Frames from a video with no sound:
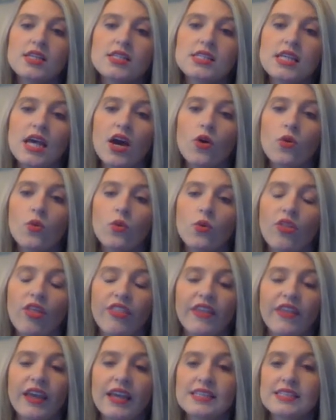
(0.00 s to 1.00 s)
So
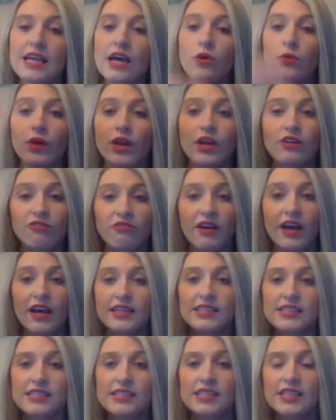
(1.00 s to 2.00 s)
the things that we are
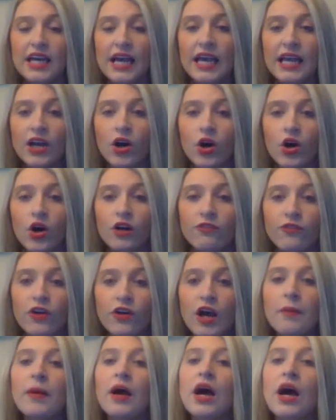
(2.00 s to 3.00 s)
finding today are
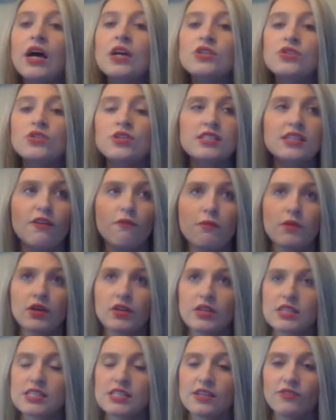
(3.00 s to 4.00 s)
from hundreds of
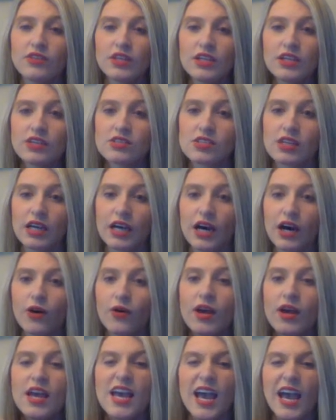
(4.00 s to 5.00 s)
millions of years
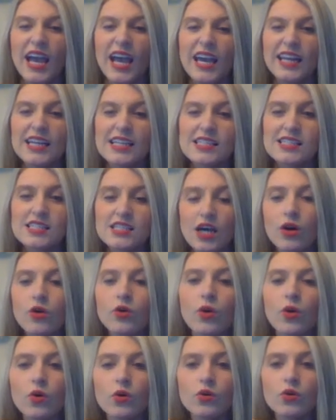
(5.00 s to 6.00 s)
ago, and it's
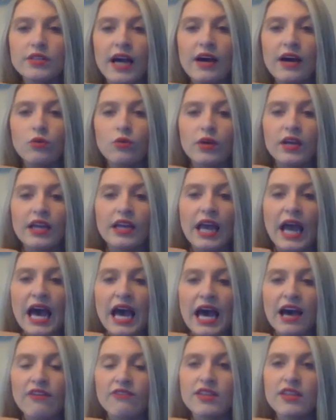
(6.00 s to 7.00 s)
so cool that we
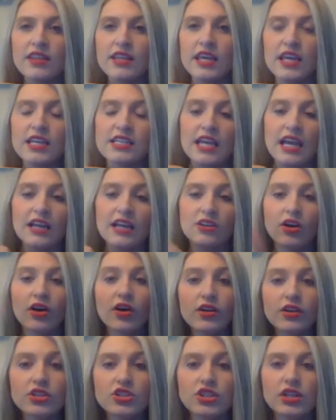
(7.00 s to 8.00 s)
have the
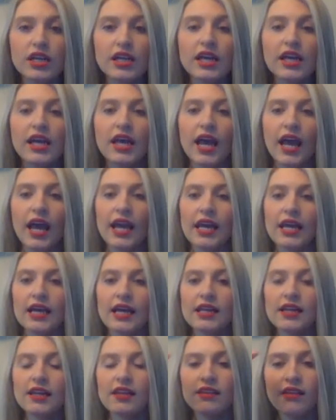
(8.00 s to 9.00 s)
technology
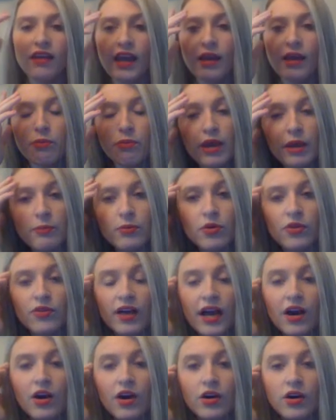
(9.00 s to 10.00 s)
and the people
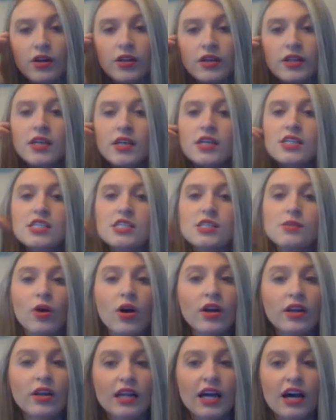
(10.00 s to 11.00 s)
that are
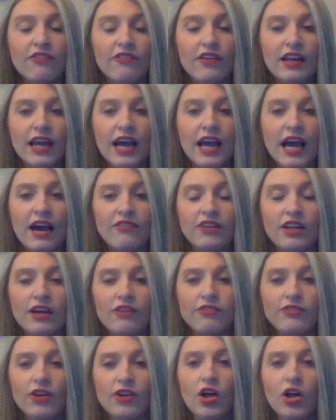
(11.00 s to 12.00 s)
smart enough and have
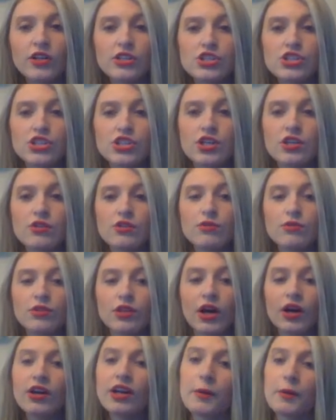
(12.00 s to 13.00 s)
enough knowledge to
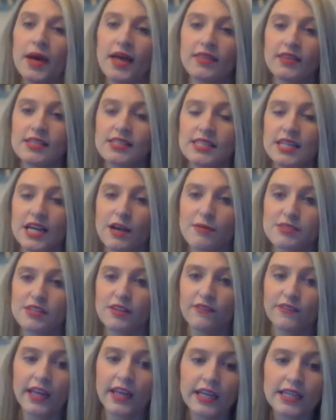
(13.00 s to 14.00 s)
learn about these types
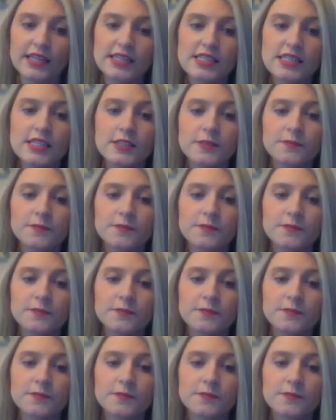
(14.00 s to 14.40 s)
of things.